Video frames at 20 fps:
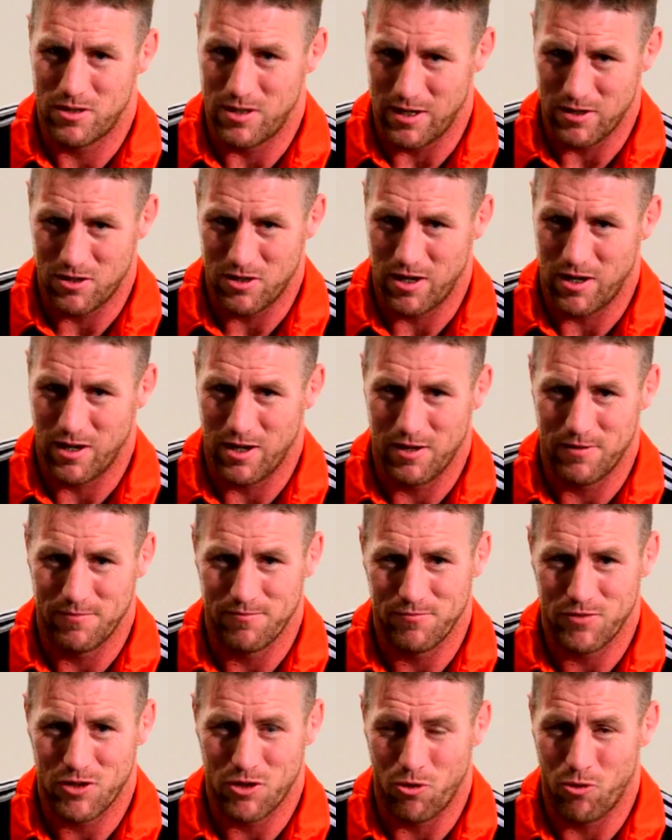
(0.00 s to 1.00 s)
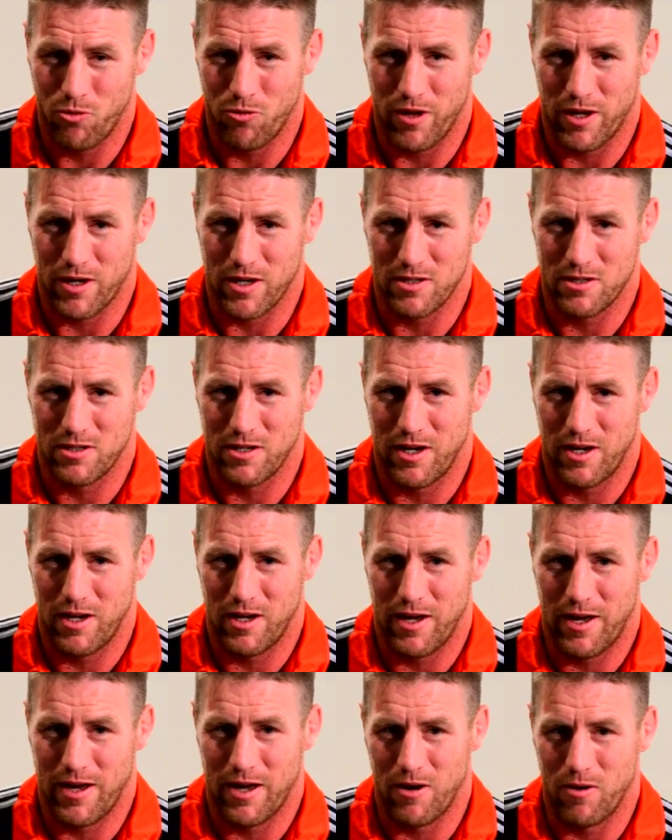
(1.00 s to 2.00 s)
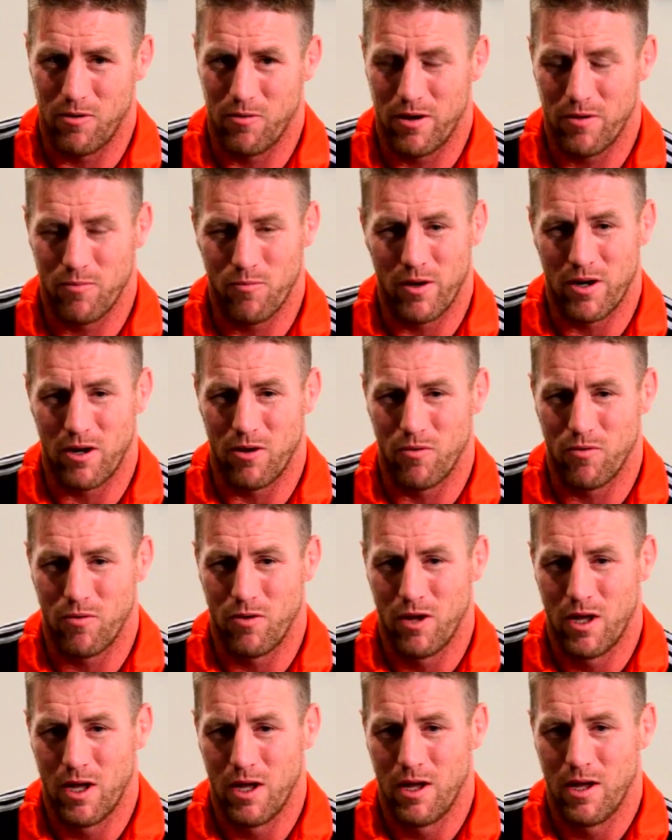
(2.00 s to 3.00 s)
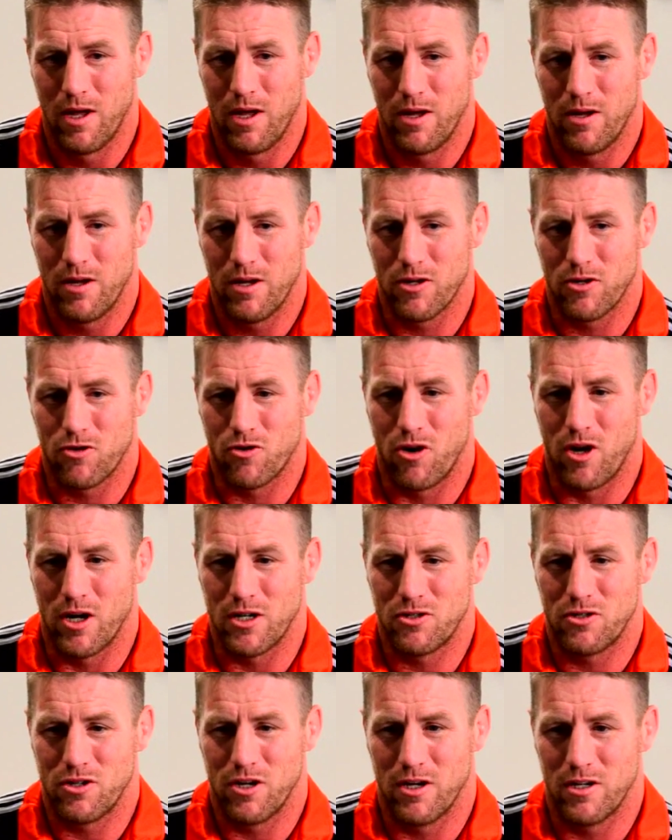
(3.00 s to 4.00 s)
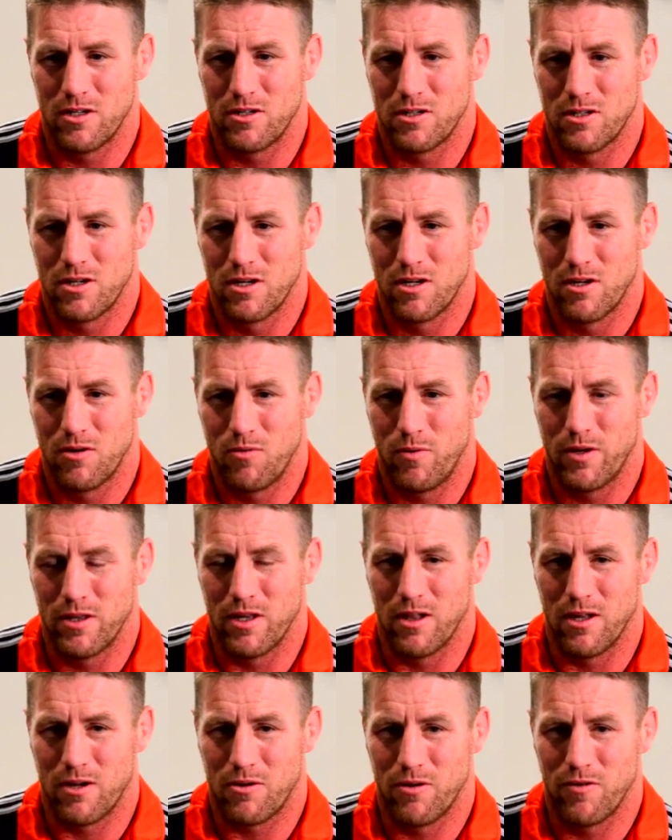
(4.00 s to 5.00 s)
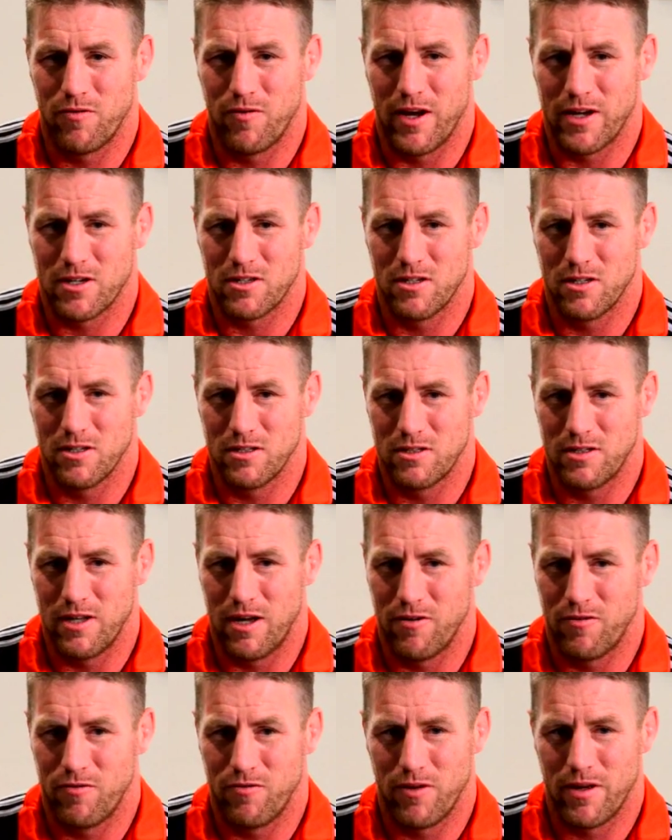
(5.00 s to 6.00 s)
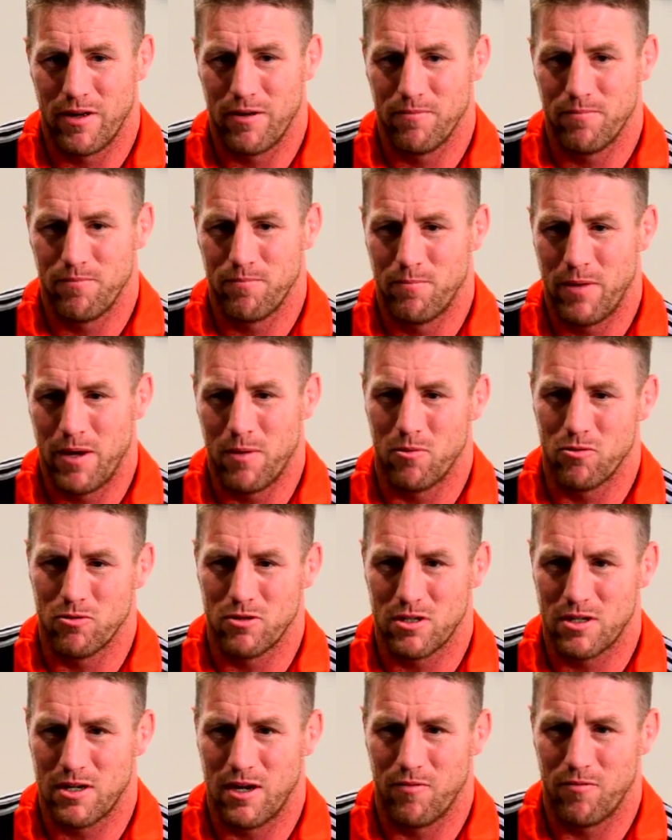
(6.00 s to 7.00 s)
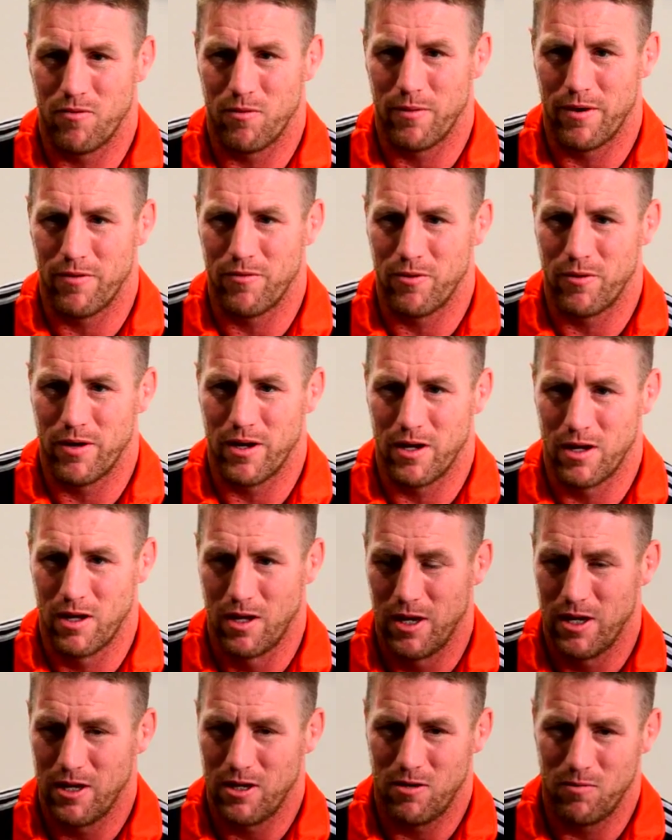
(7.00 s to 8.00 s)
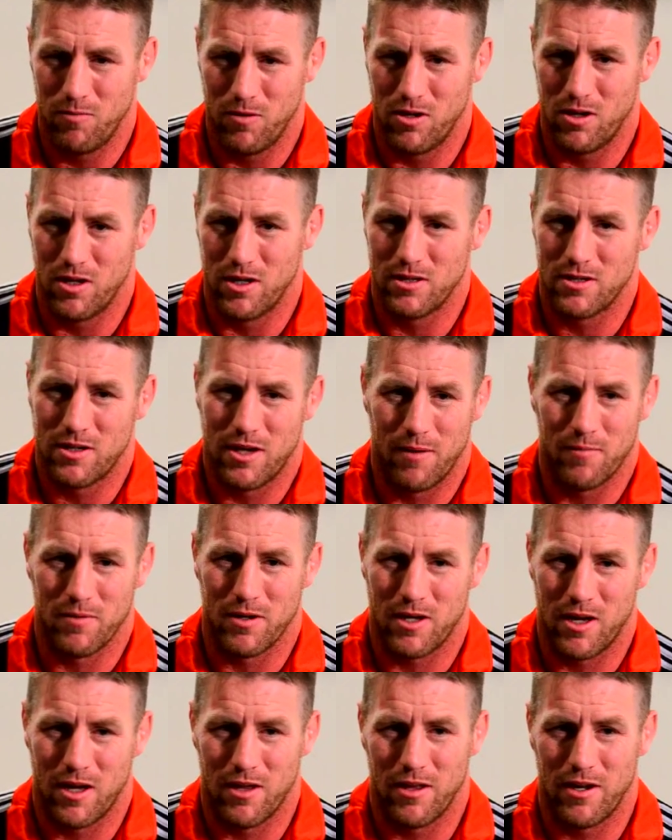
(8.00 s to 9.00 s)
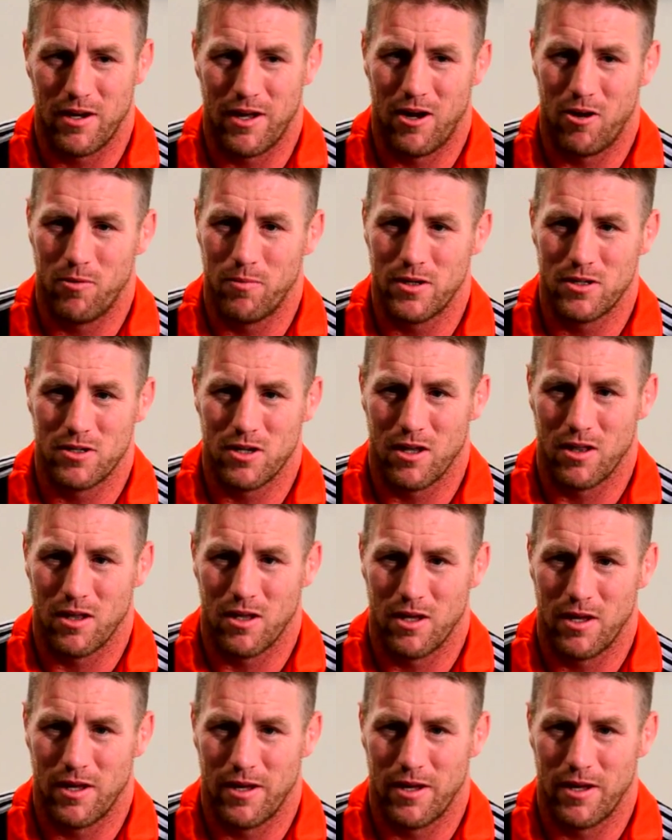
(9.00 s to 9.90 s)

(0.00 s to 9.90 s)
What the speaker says: such a cool thing to see. And when I was in Christchurch, when the liquefaction and stuff, people just come from everywhere. Communities come together to help each other.